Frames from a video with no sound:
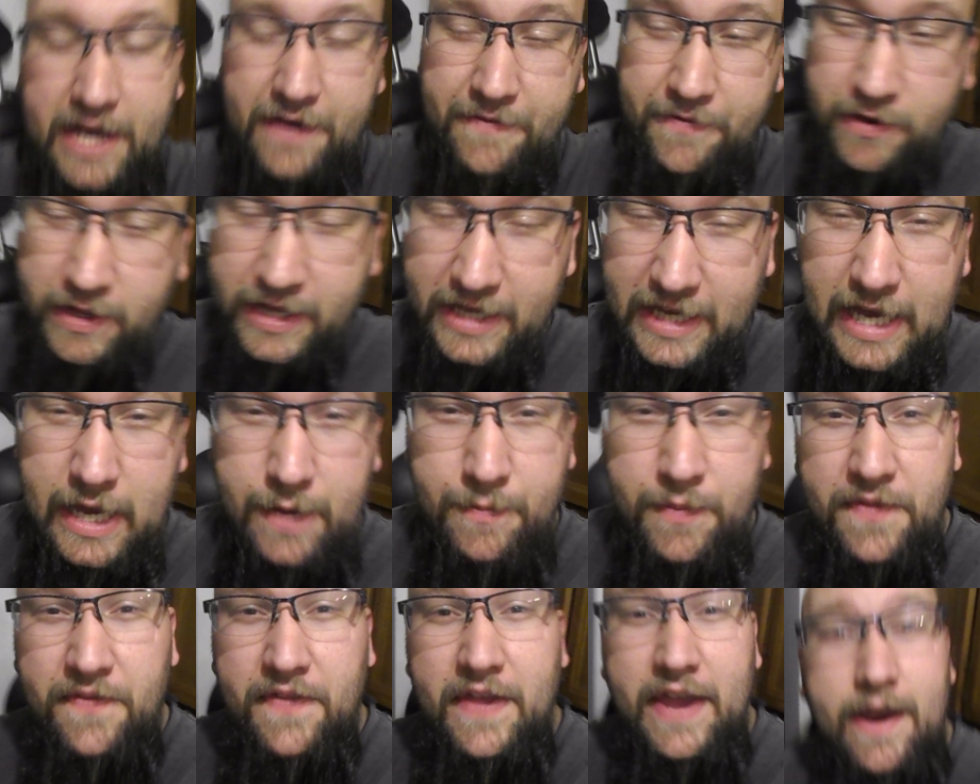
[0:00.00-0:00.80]
definitely
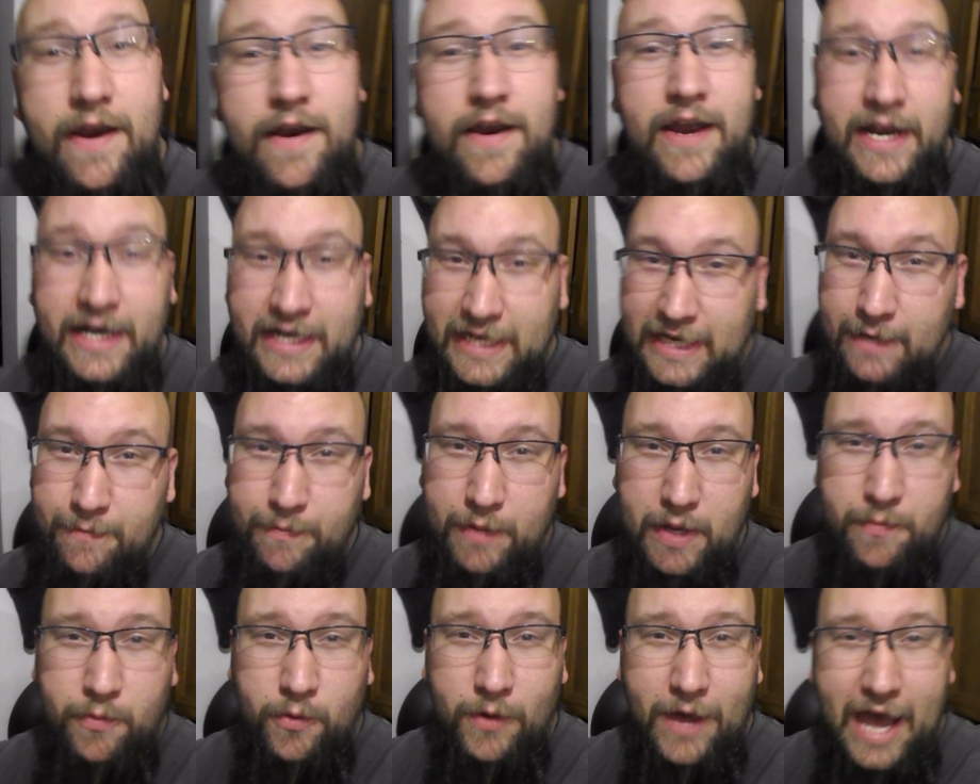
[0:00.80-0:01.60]
keep it there and
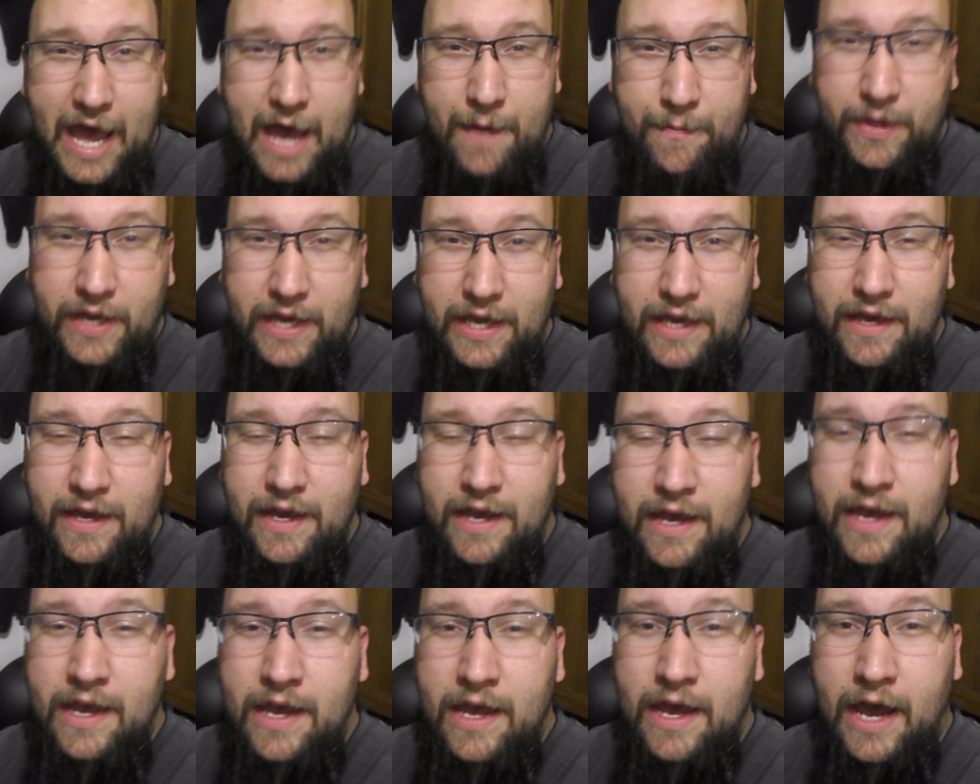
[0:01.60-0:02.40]
keep people happy.
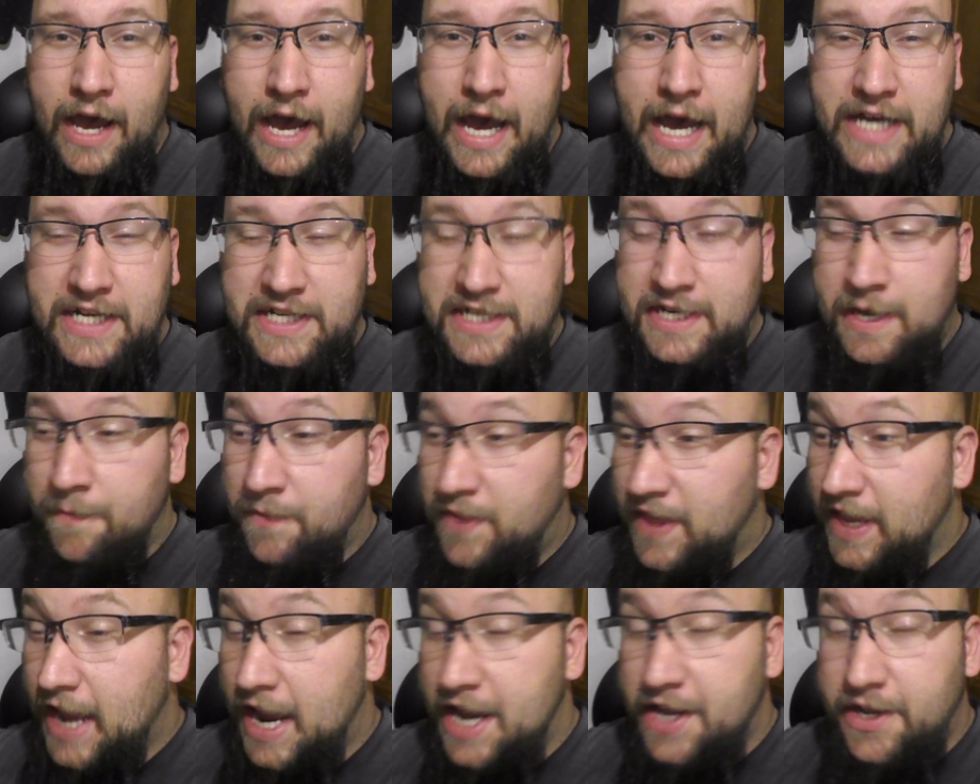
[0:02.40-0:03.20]

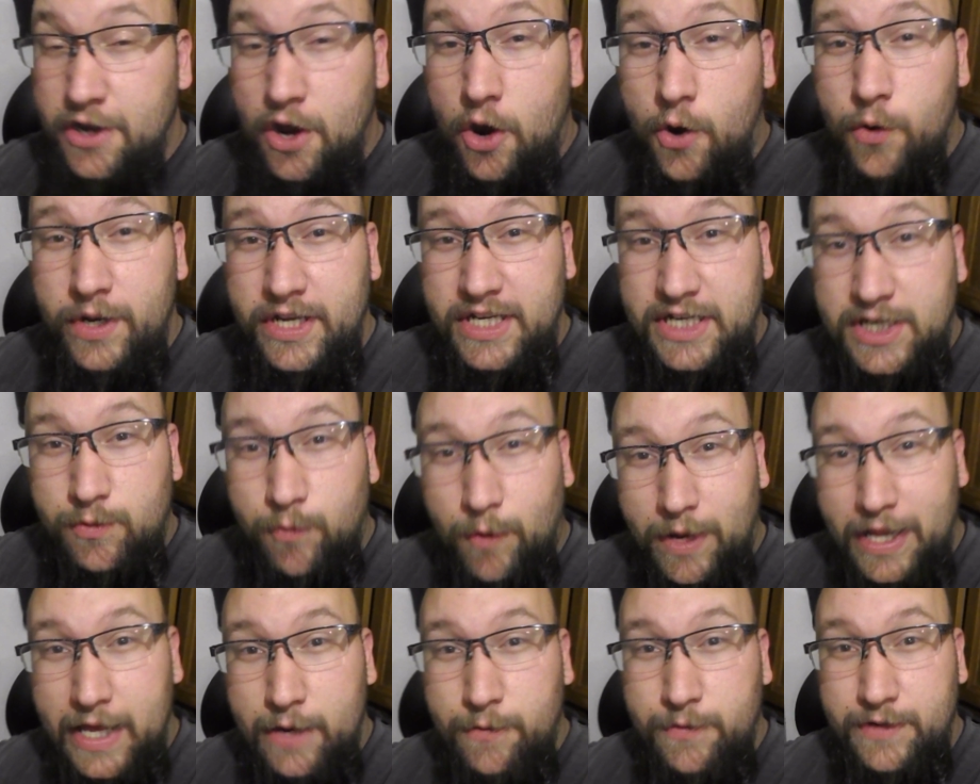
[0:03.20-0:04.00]
Something I noticed
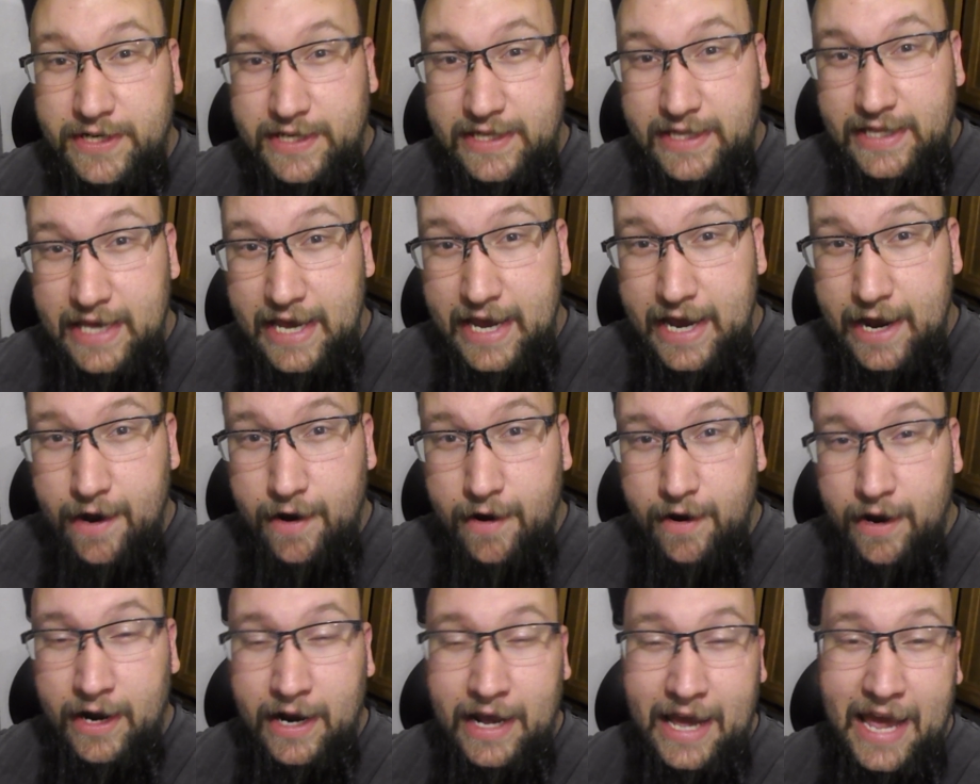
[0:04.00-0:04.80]
while I was
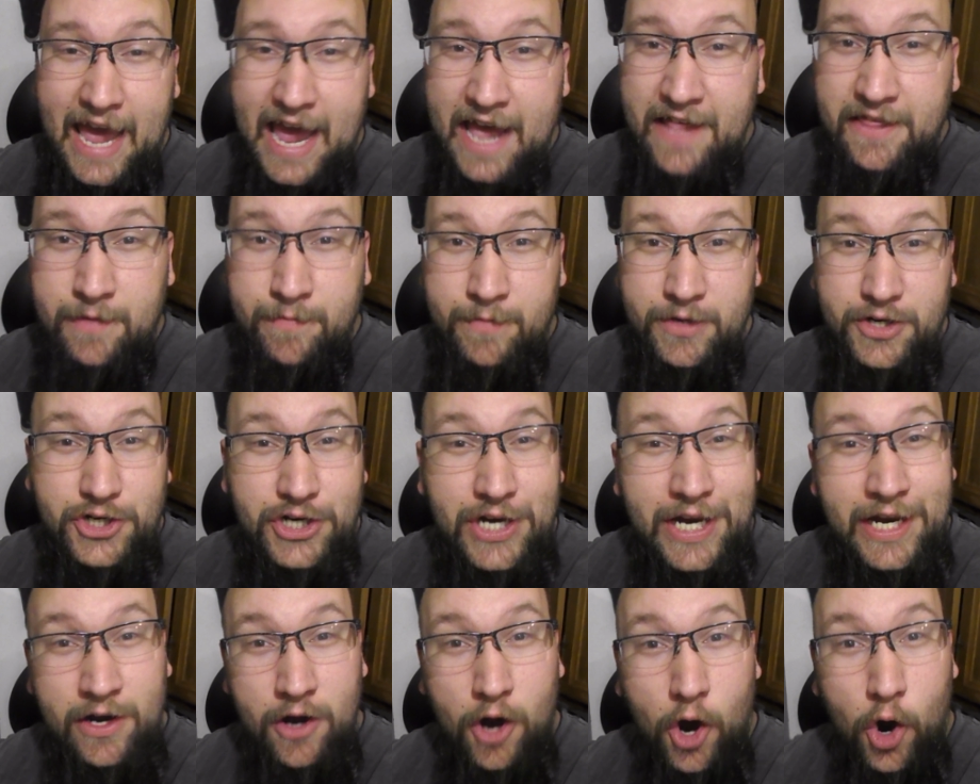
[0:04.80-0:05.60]
there and I had the
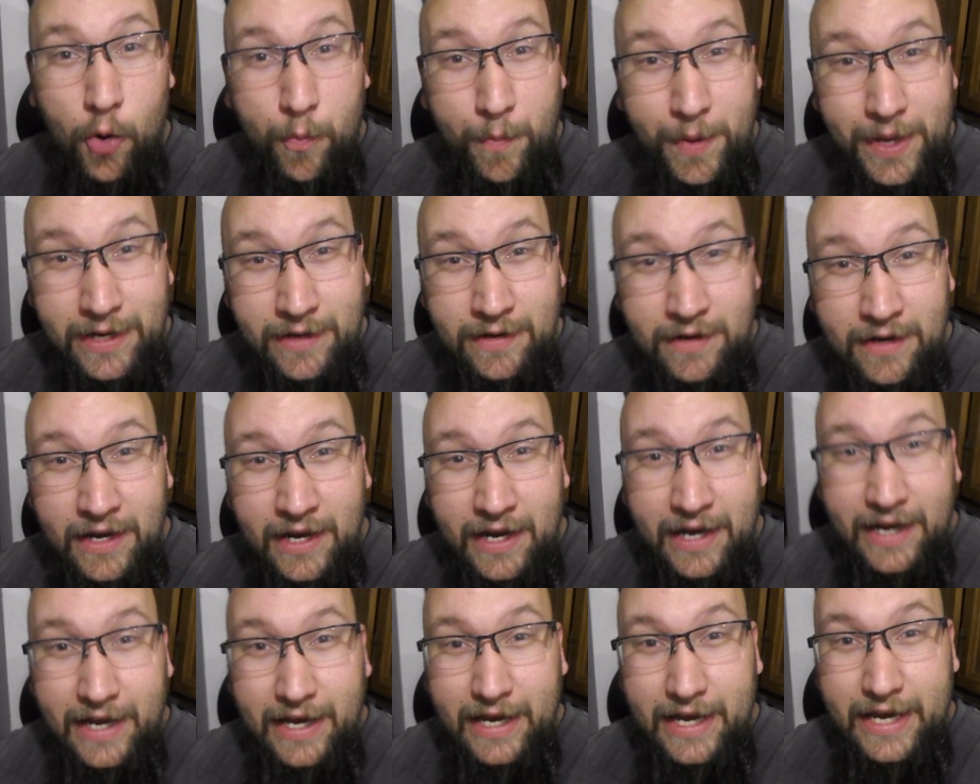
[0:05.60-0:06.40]
machine open
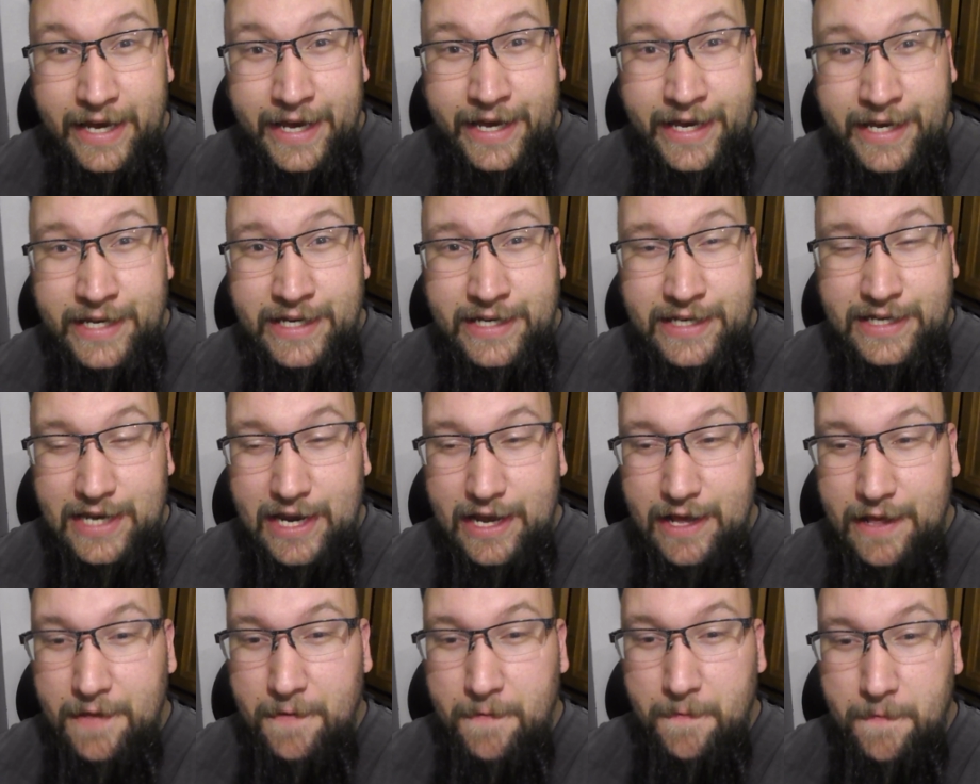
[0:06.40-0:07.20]

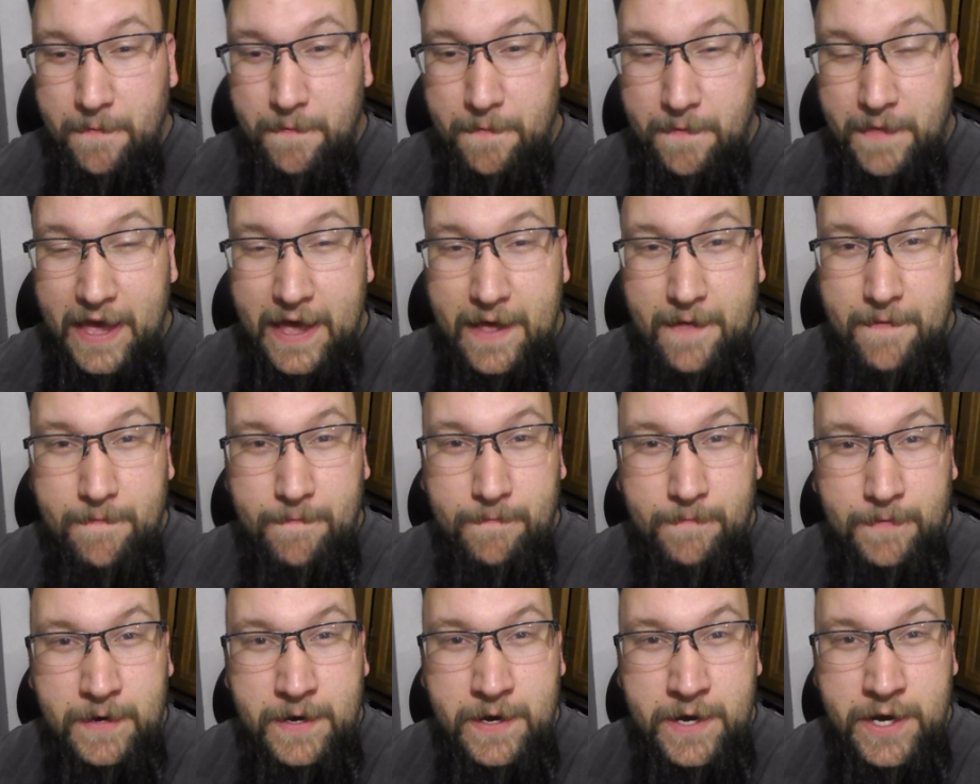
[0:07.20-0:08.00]
is that
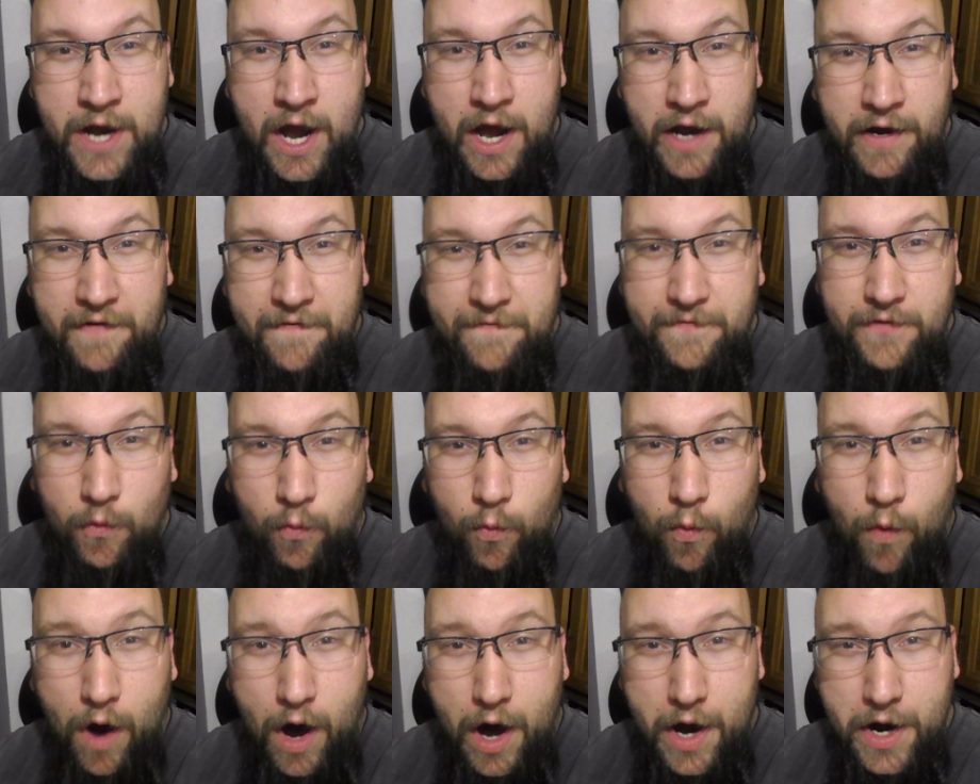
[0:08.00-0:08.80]
none of the
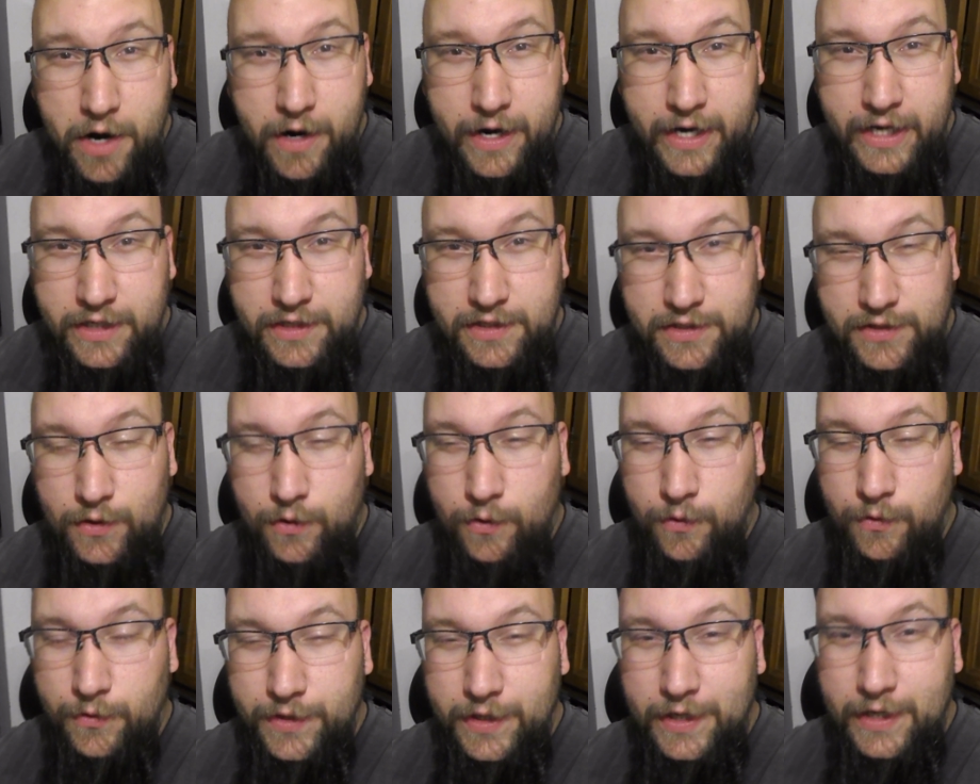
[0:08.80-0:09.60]
water had
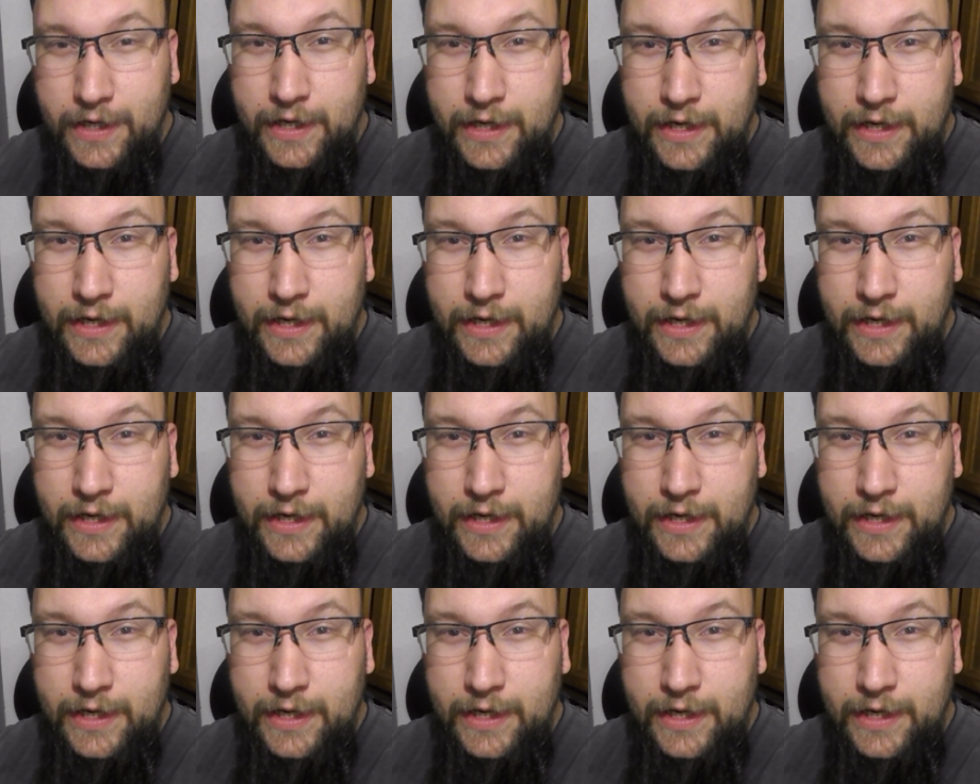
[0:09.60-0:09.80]
sold.